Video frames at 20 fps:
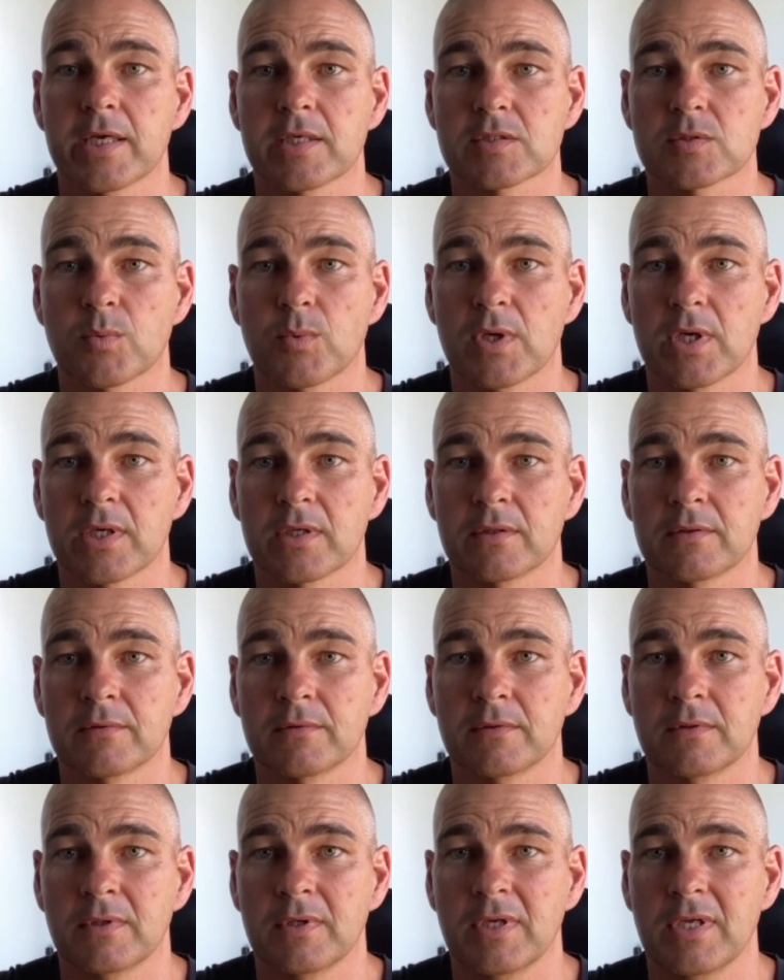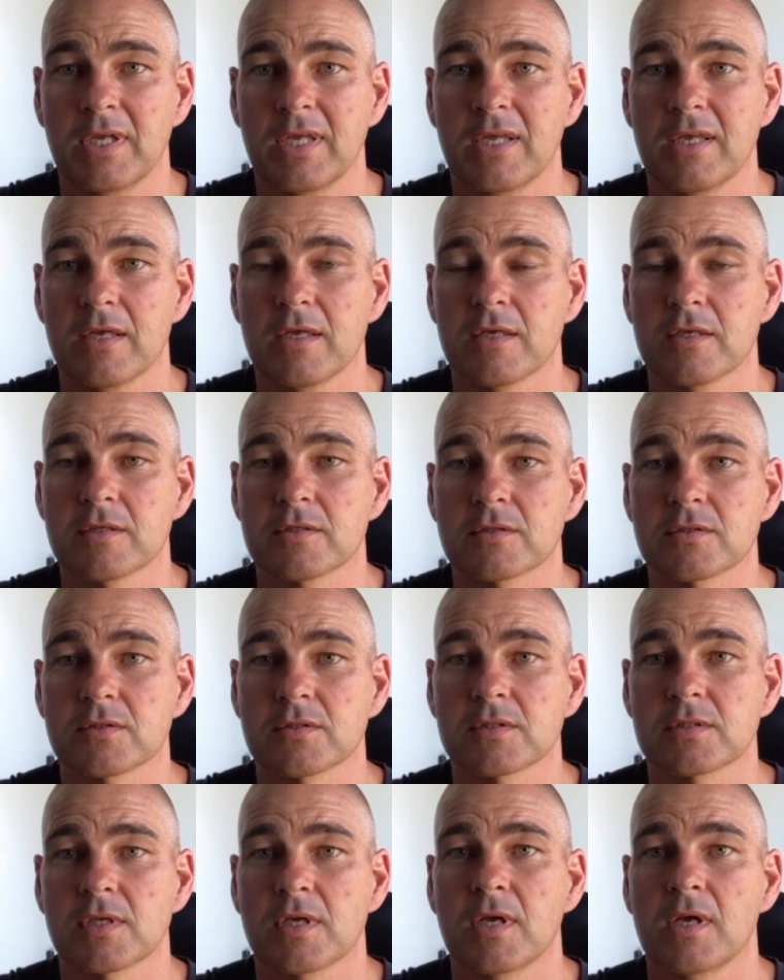one
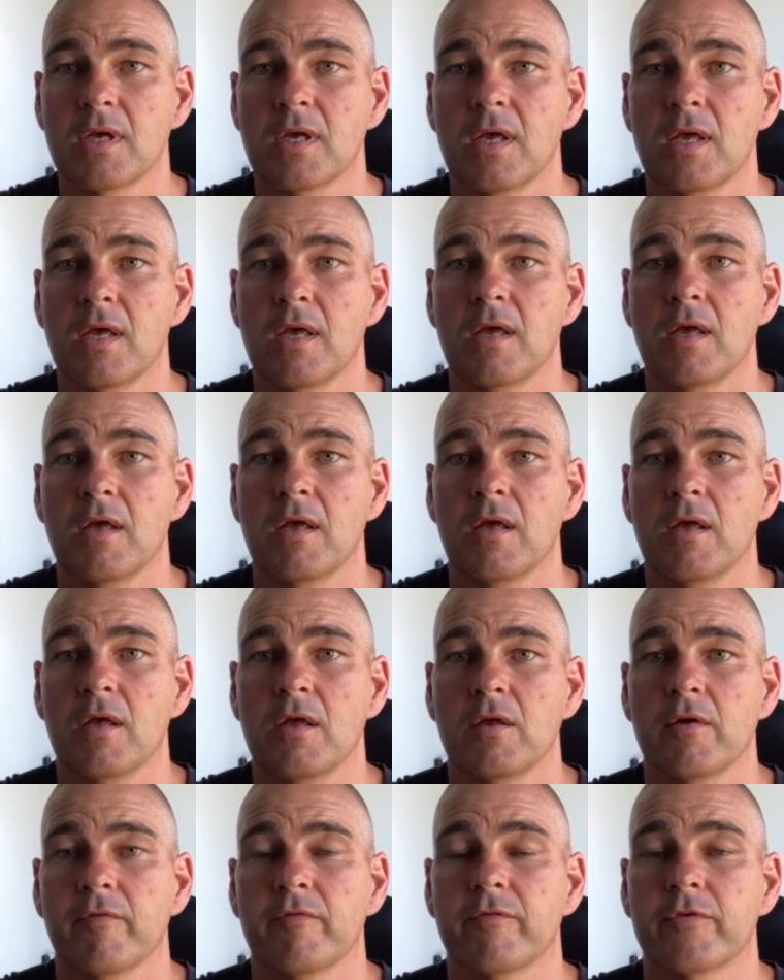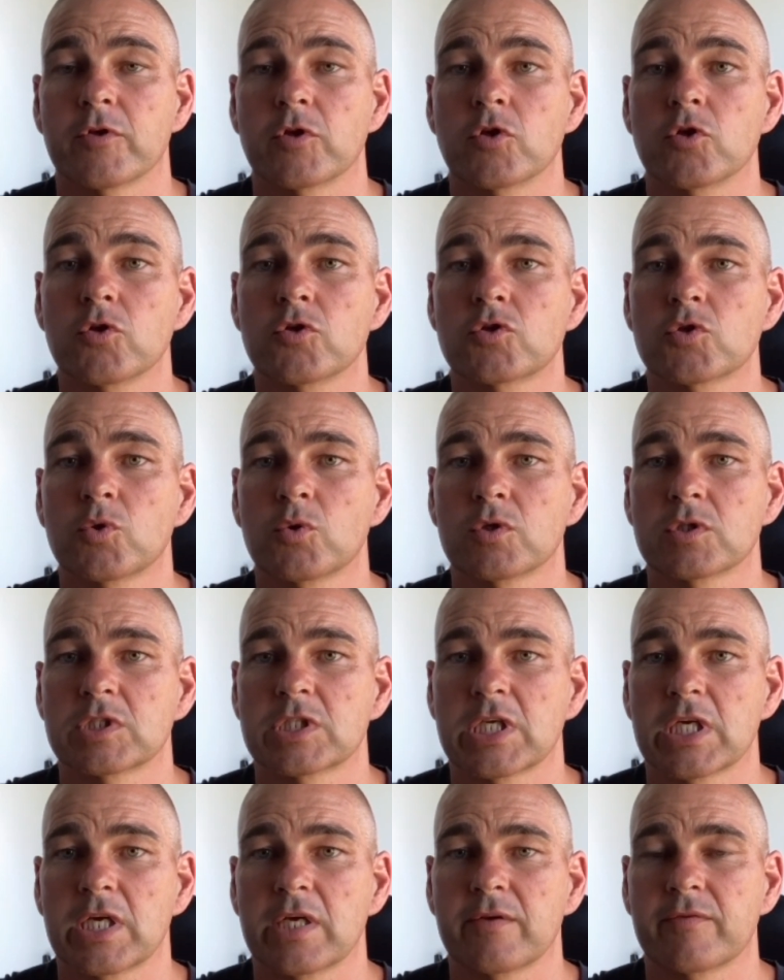is, for you to
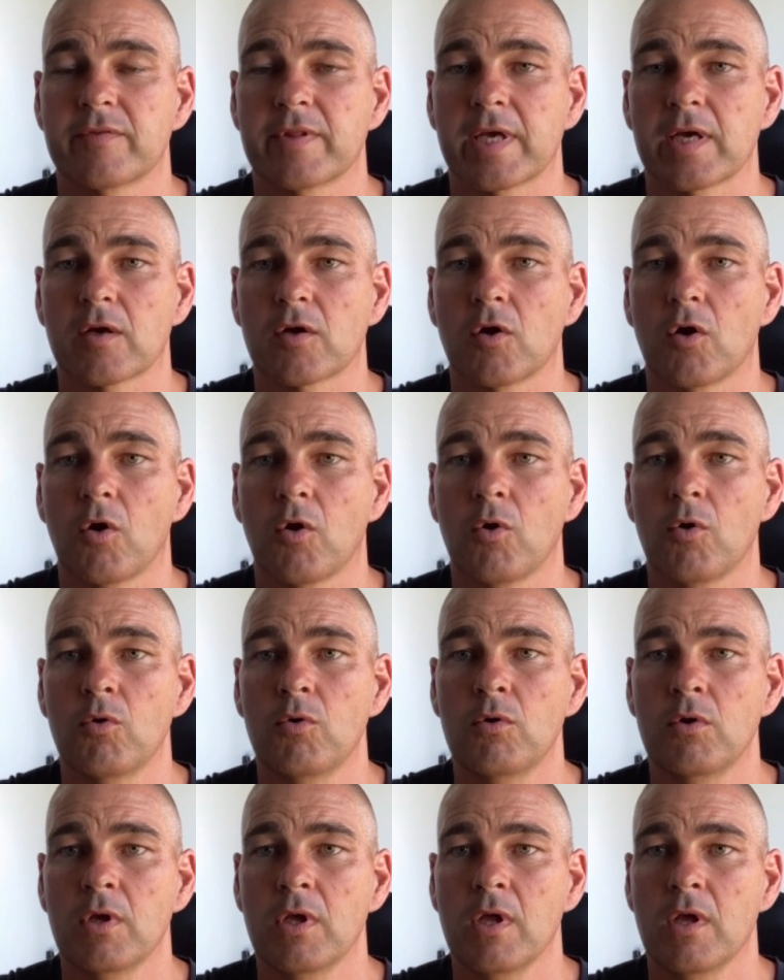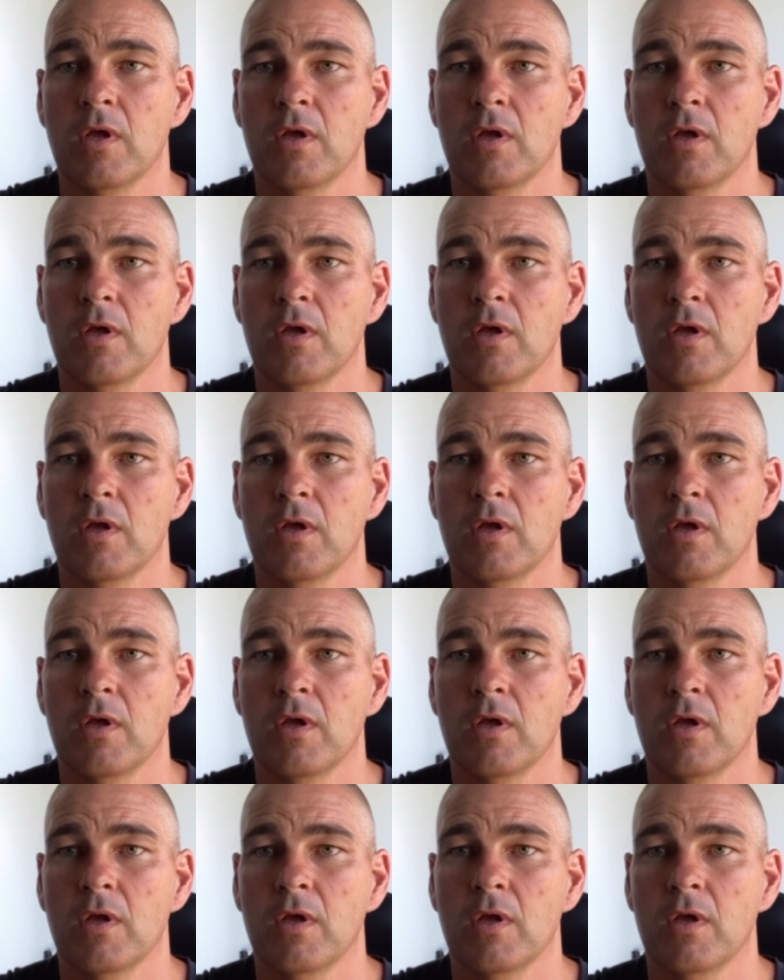achieve that goal,